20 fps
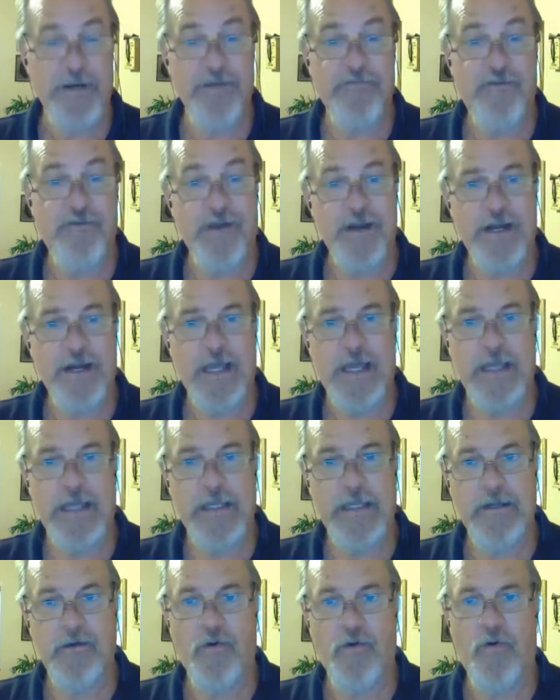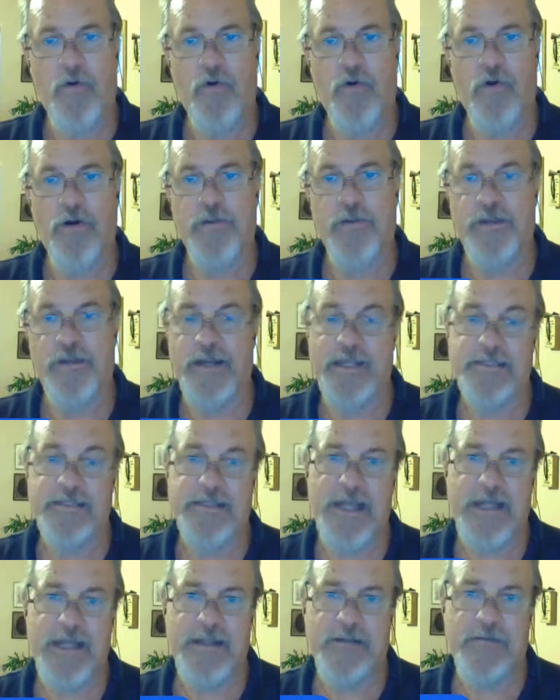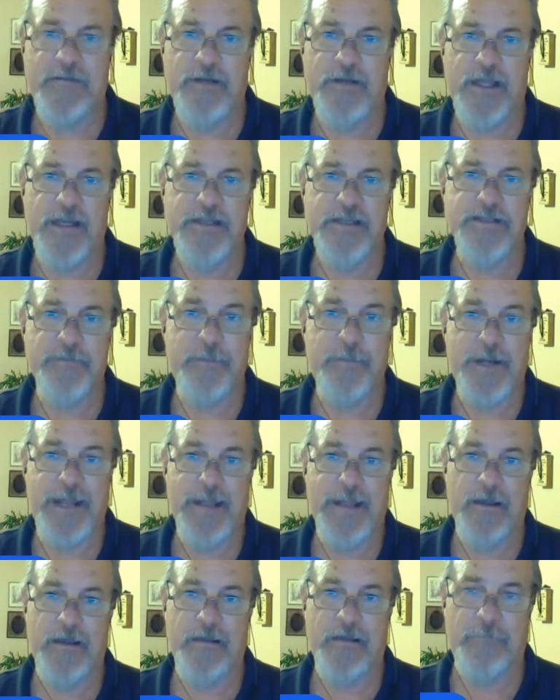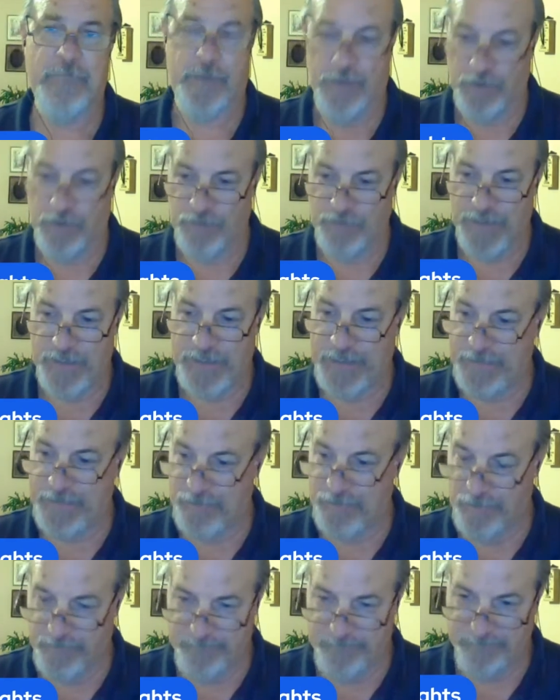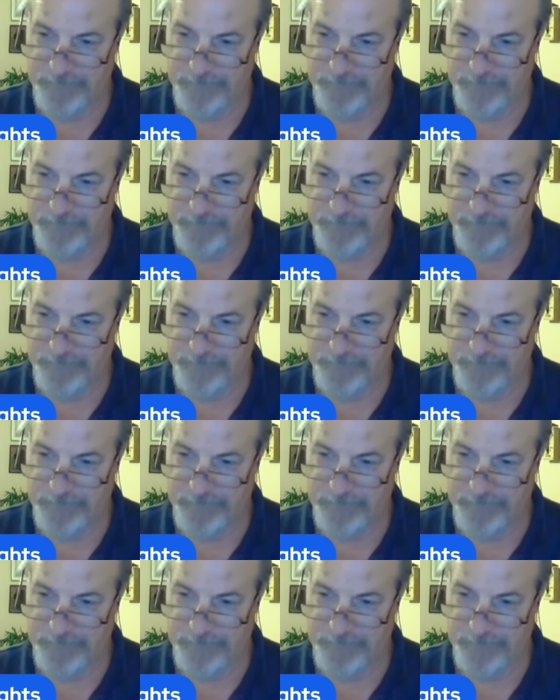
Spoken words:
a friend night, or the next night it's a balloon night, or